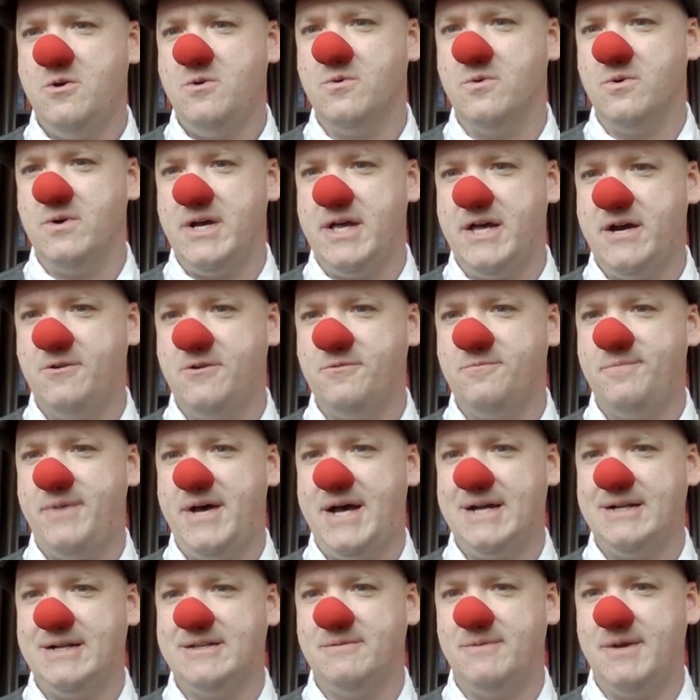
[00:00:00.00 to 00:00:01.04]
or held
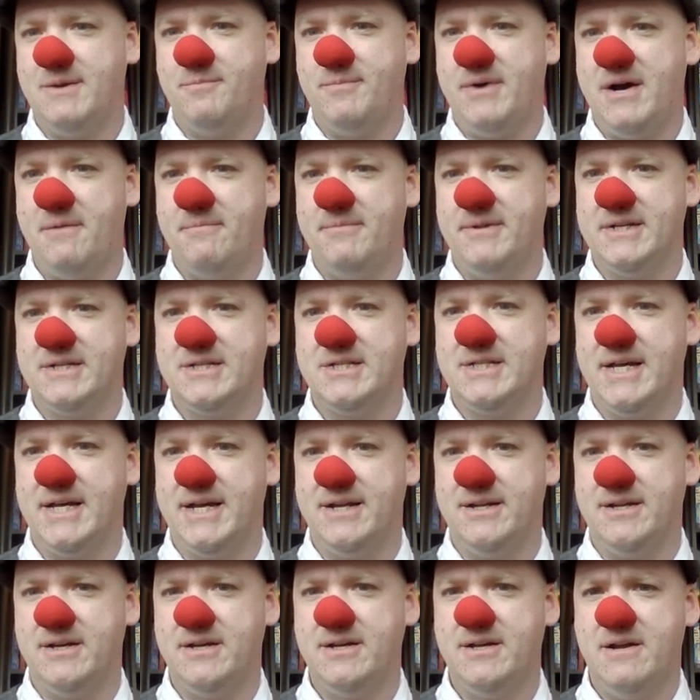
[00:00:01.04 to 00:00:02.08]
back to be published
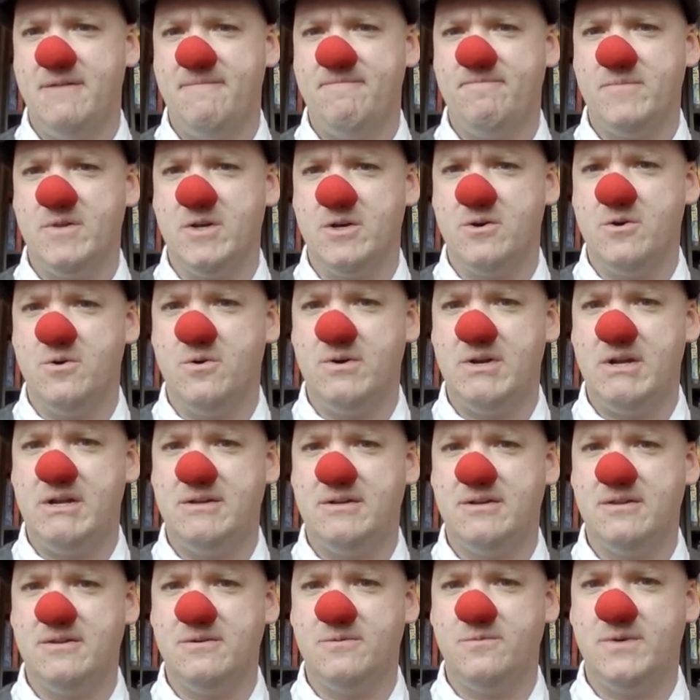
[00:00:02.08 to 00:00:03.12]
later, according
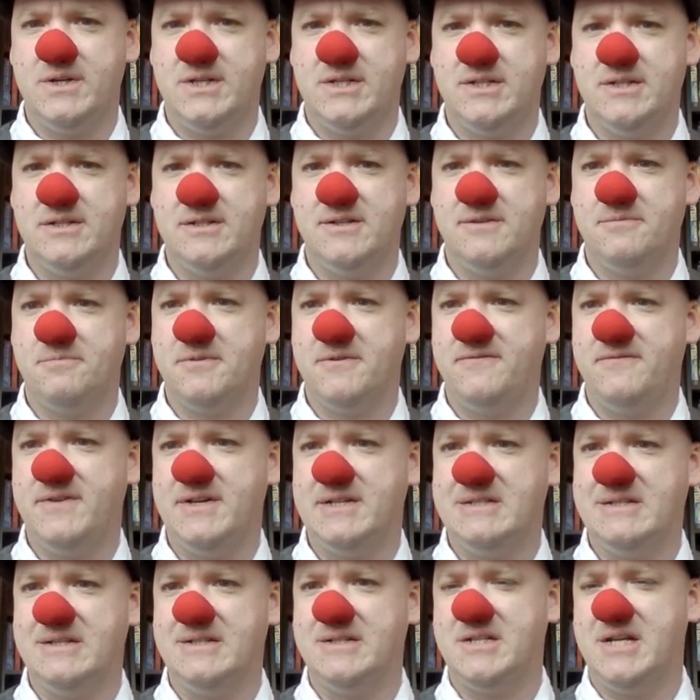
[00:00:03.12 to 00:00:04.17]
to the wishes of
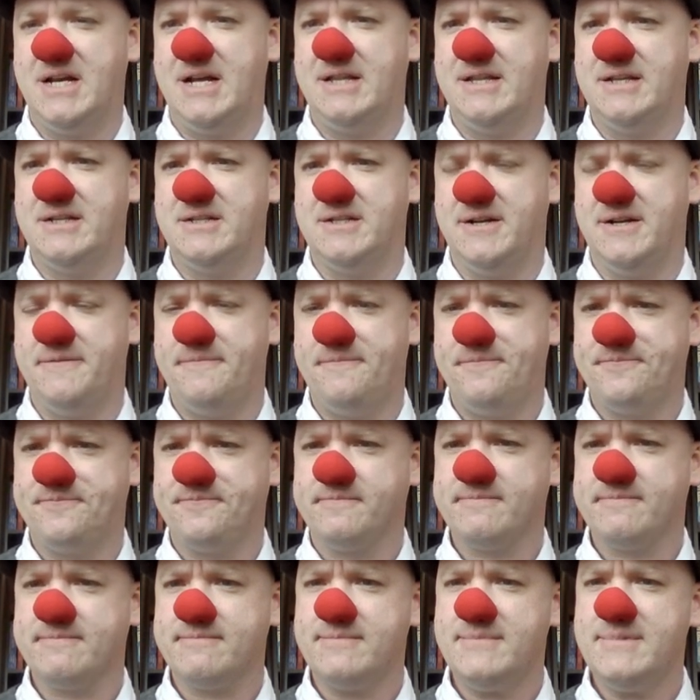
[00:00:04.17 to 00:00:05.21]
Professor Challenger,
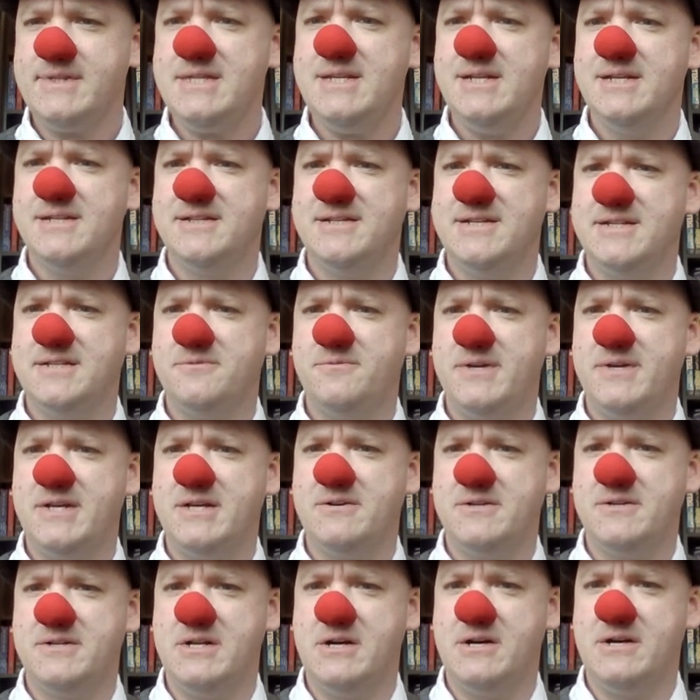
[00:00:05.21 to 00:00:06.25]
since we
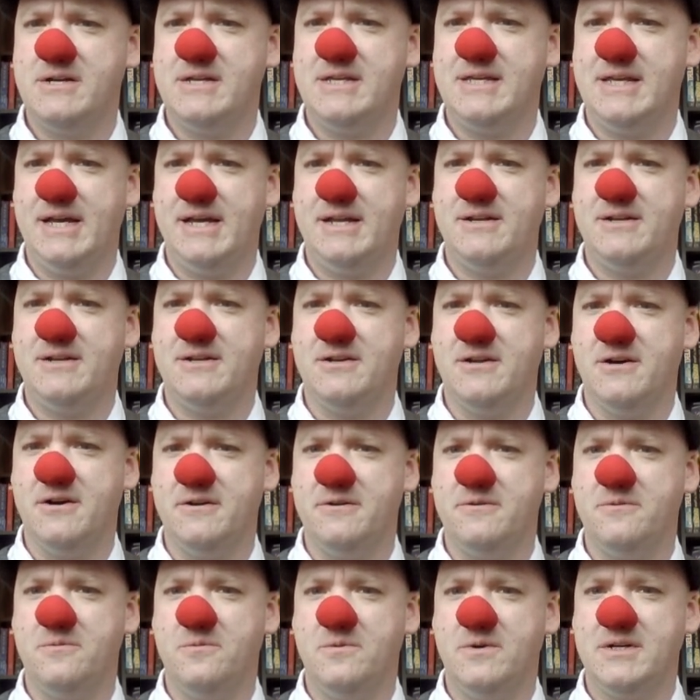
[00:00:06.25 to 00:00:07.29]
could not yet
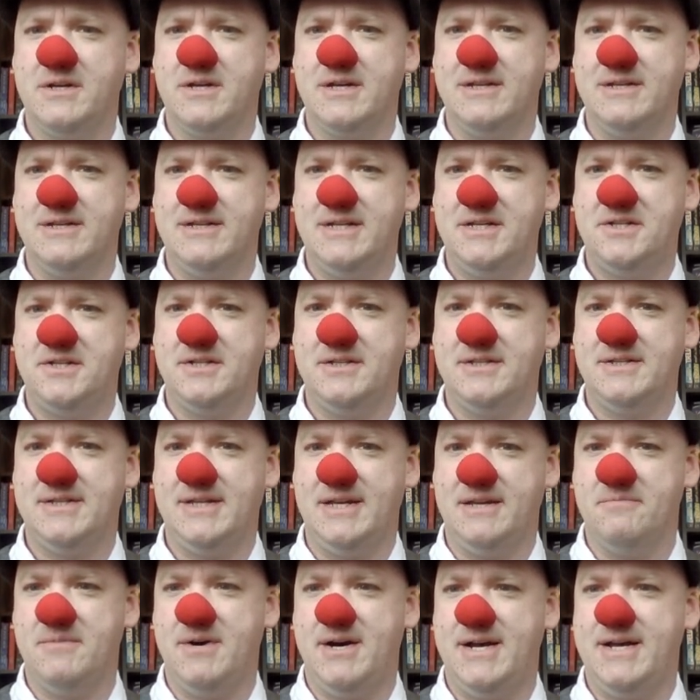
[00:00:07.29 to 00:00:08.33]
know what conditions
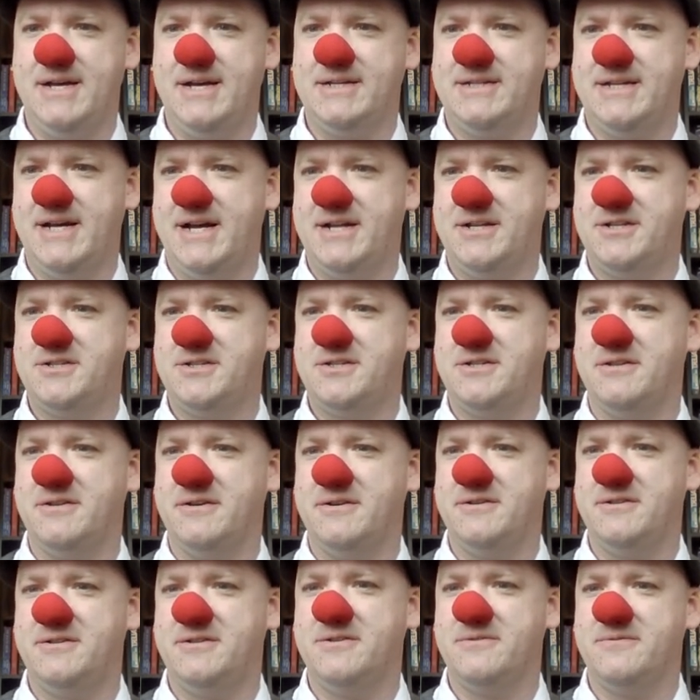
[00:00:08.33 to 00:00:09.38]
he might attach to
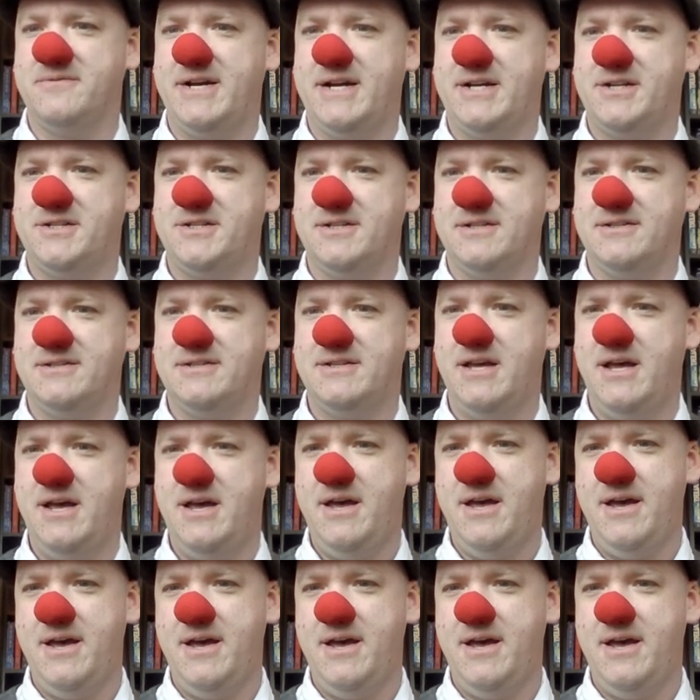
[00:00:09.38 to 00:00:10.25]
those directions,